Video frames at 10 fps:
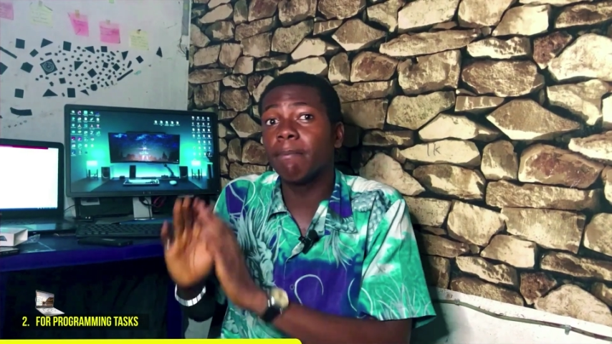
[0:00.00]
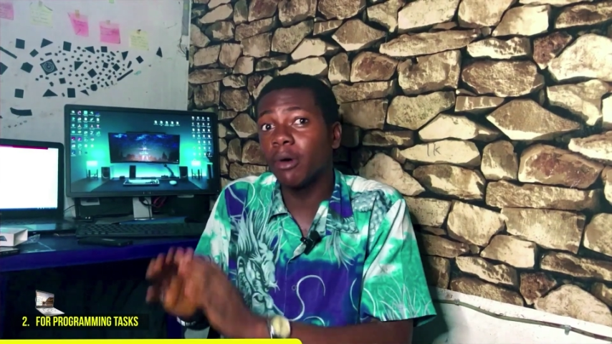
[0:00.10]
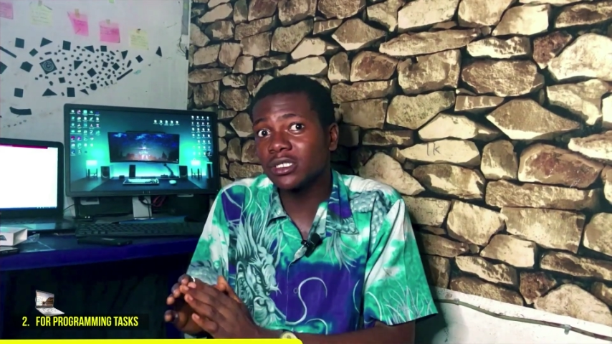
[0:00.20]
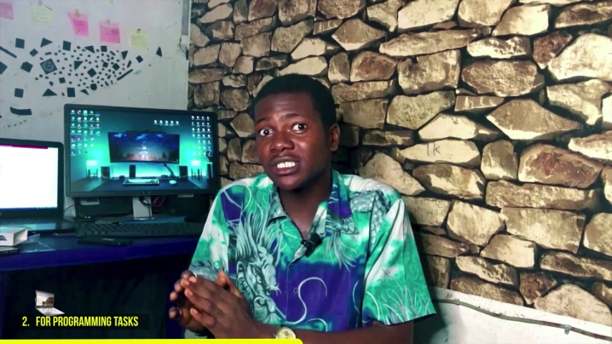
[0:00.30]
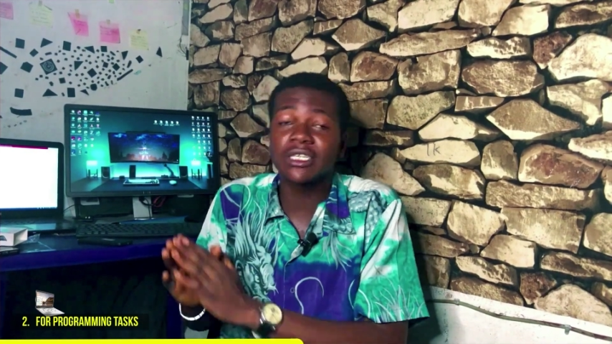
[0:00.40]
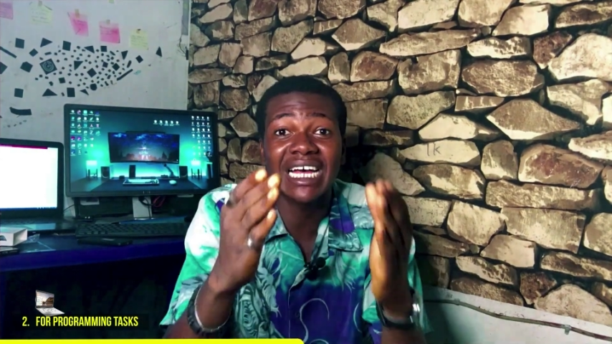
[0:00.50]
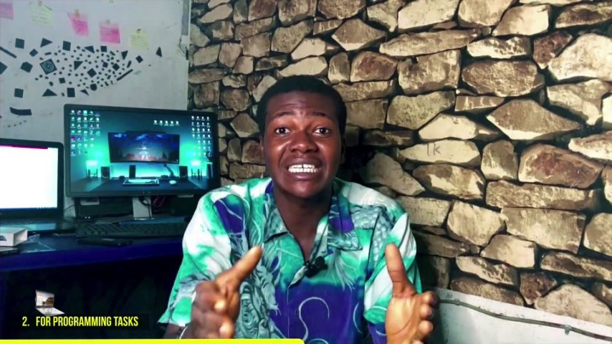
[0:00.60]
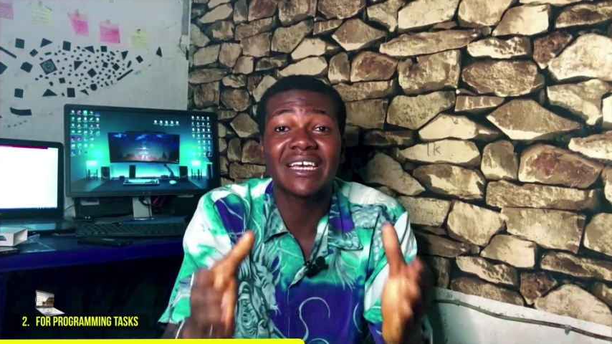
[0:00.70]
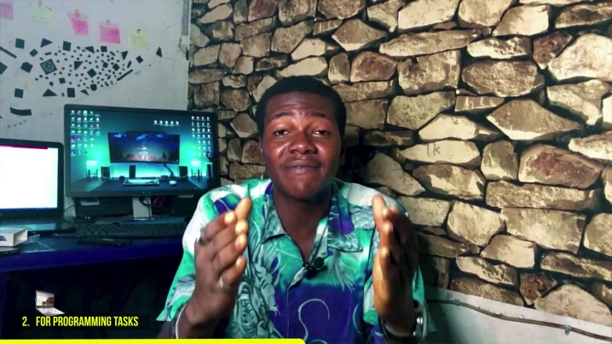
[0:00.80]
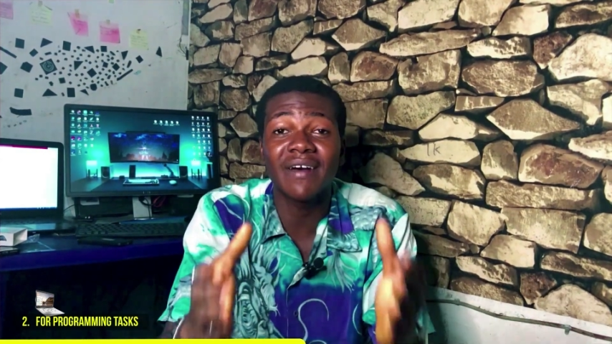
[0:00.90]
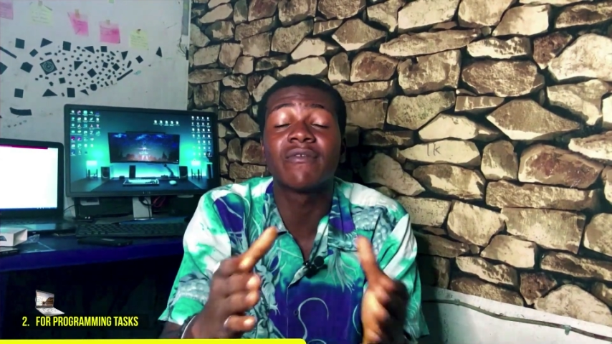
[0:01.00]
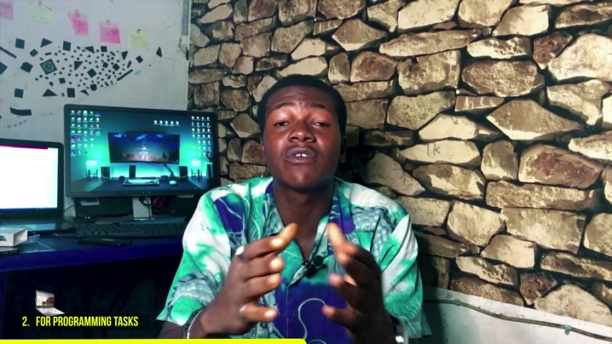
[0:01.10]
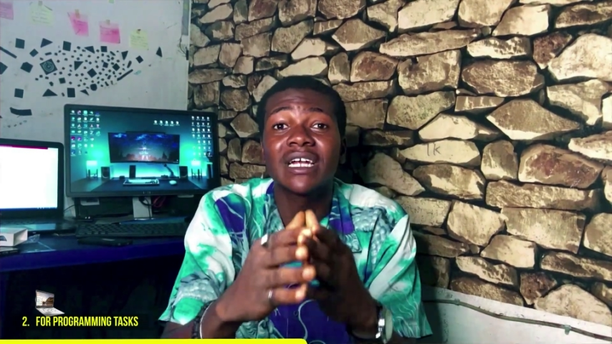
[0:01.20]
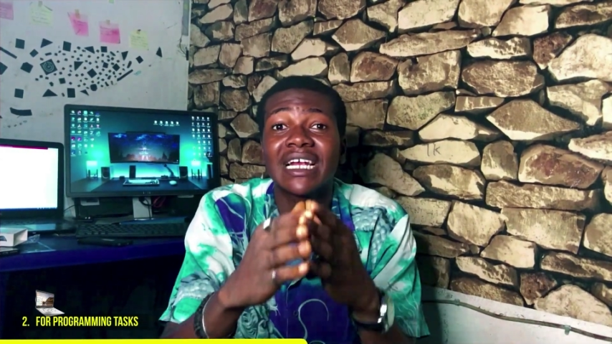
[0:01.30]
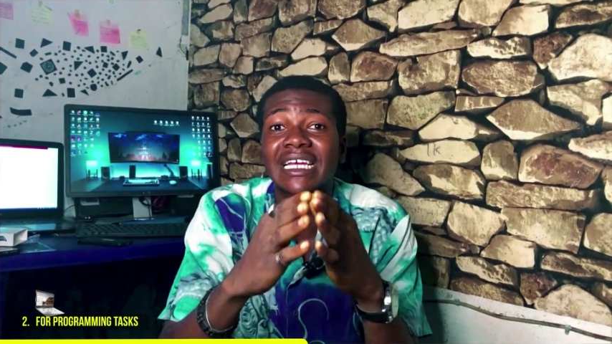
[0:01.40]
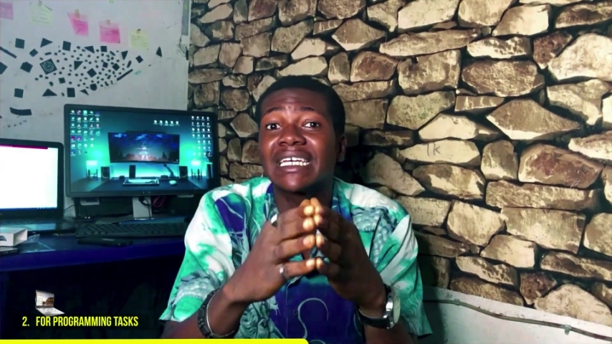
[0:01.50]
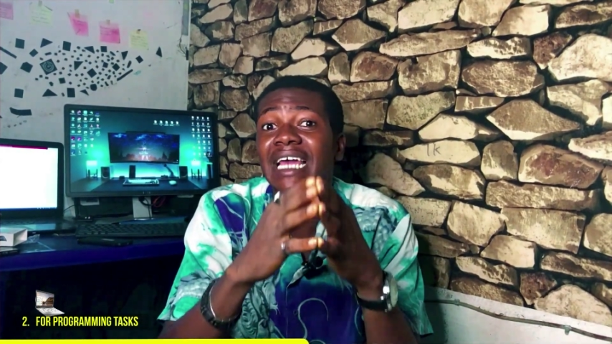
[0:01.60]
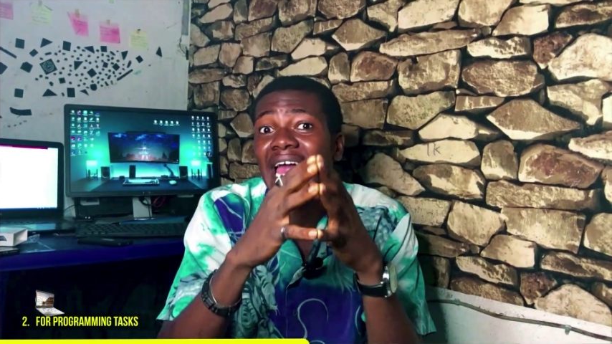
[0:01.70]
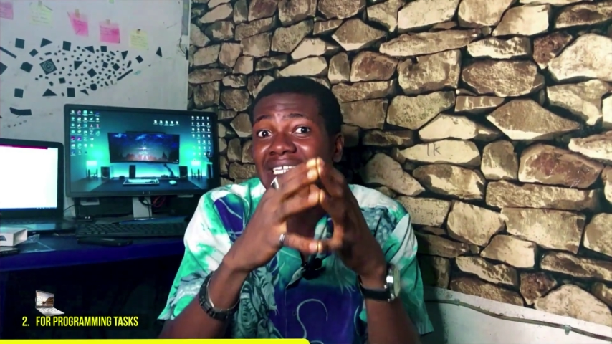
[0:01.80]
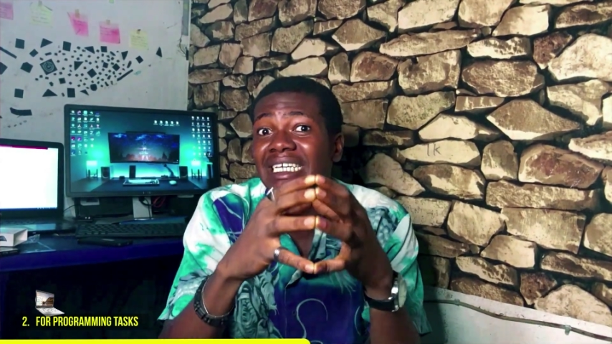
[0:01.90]
But it has a 500
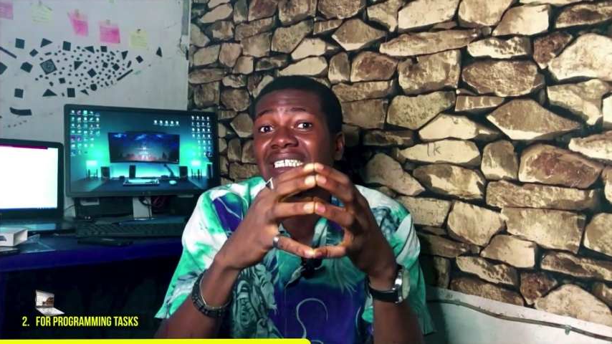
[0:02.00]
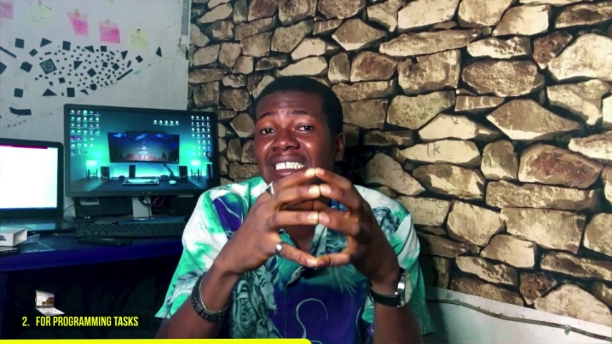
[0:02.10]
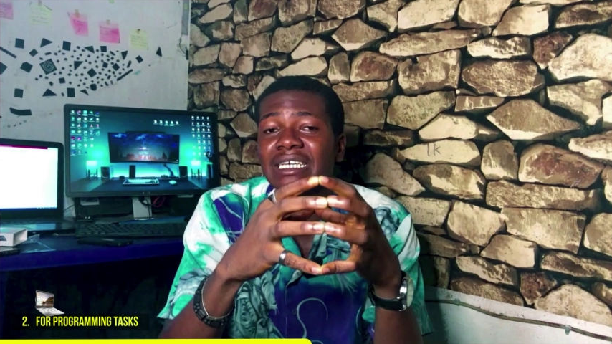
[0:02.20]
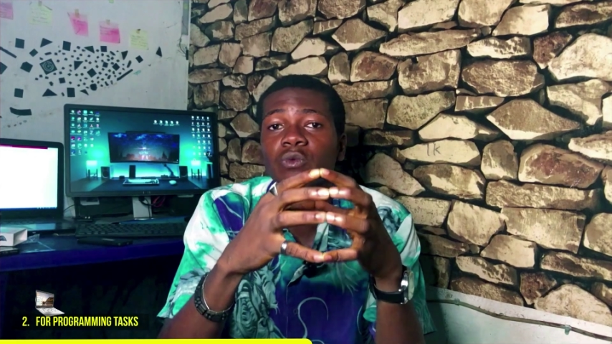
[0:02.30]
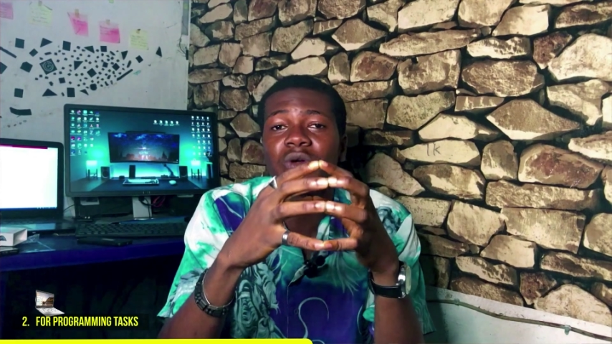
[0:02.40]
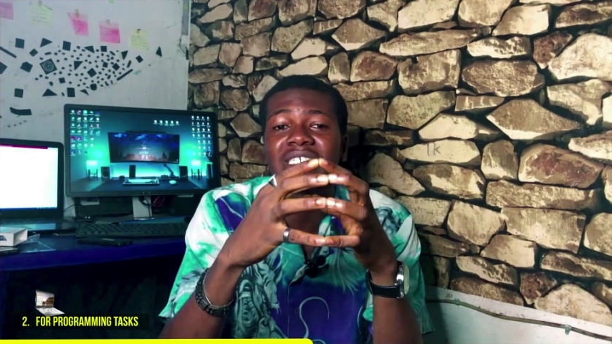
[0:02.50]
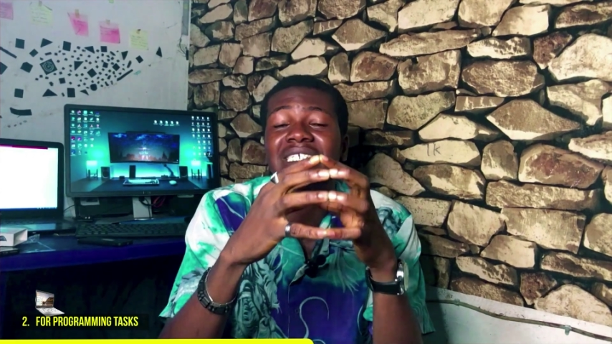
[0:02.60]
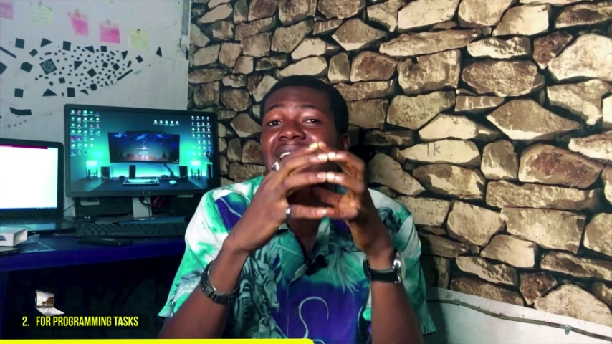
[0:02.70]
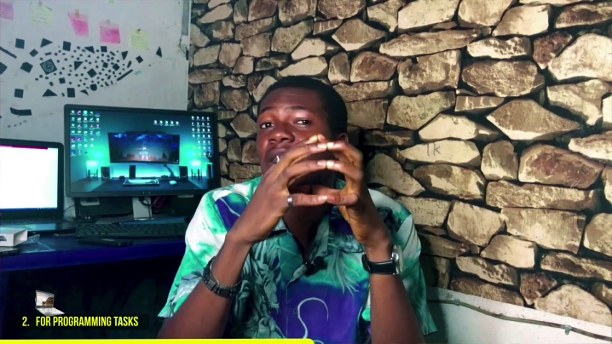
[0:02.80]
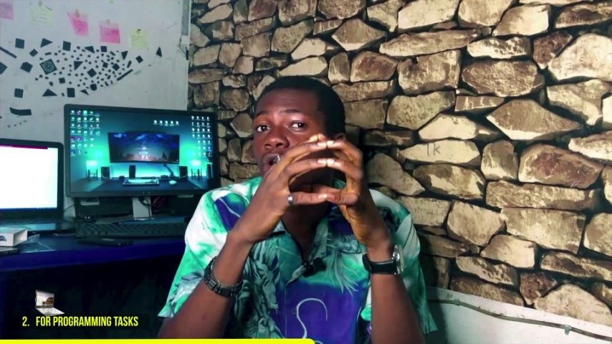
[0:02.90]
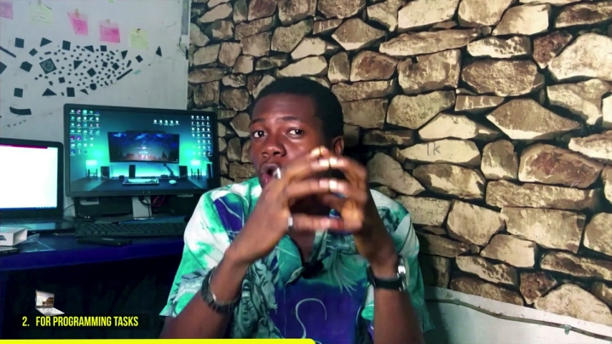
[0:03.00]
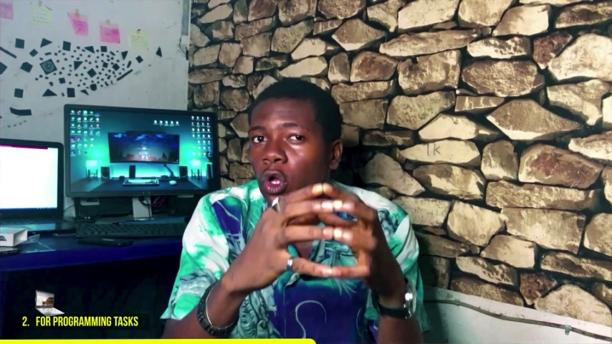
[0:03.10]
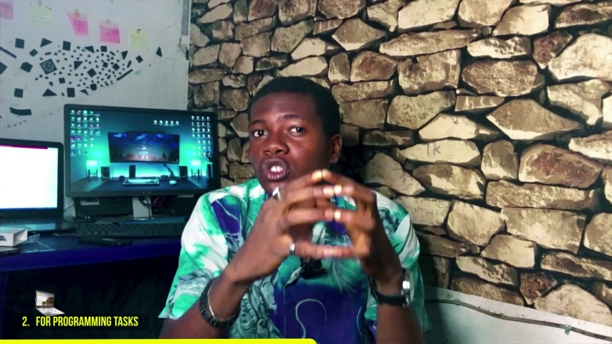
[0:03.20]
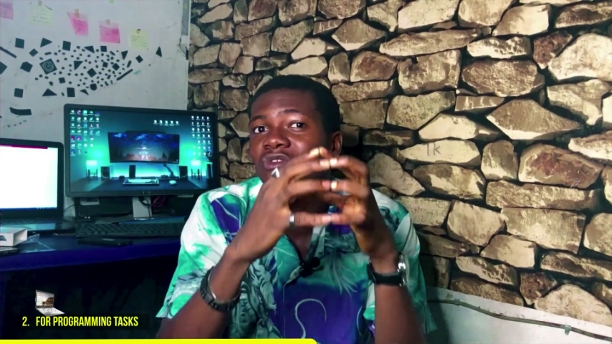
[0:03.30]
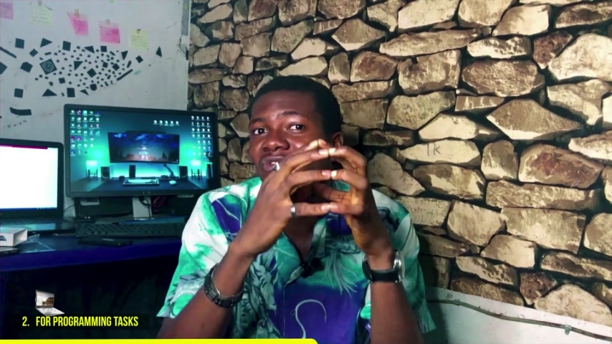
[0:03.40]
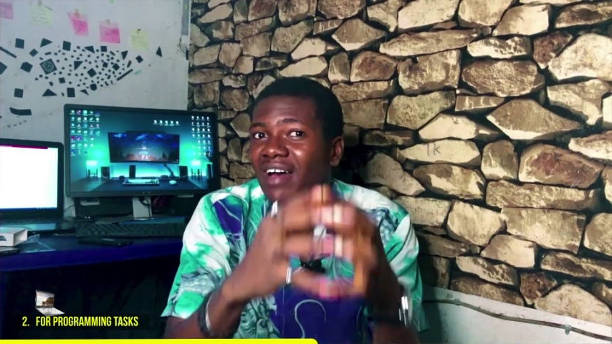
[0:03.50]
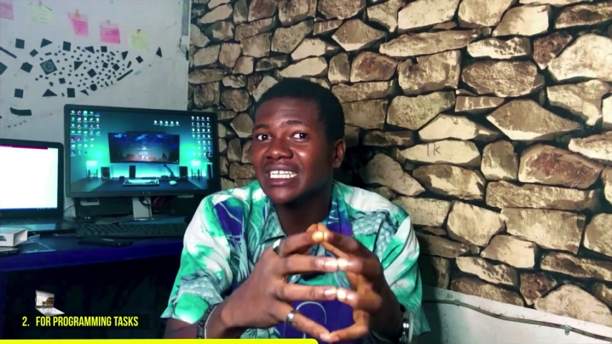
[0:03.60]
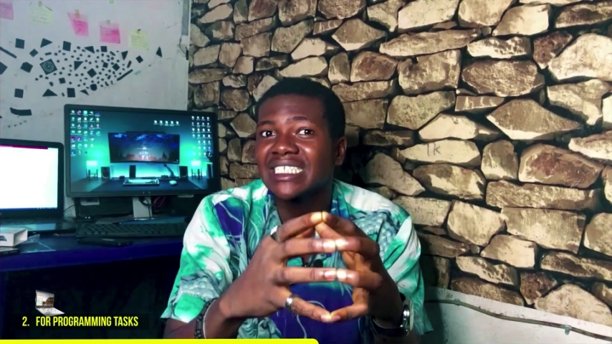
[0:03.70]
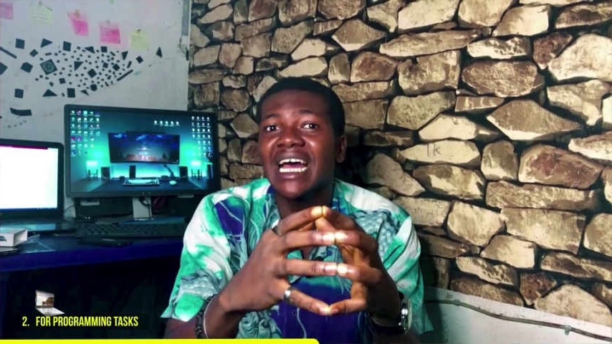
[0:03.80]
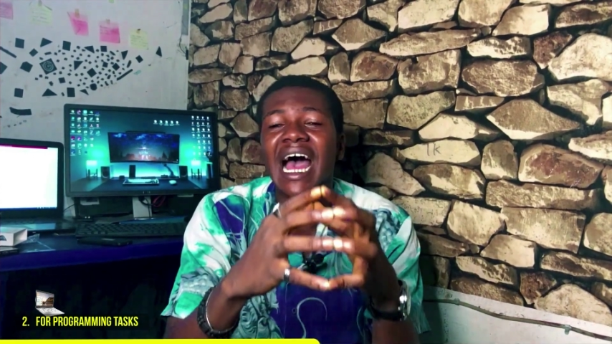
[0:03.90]
gig SSD, which is a lot
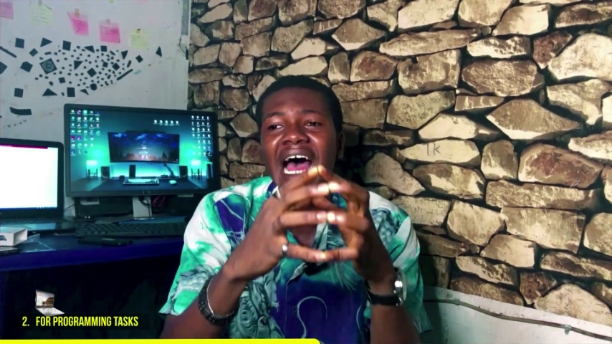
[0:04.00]
faster.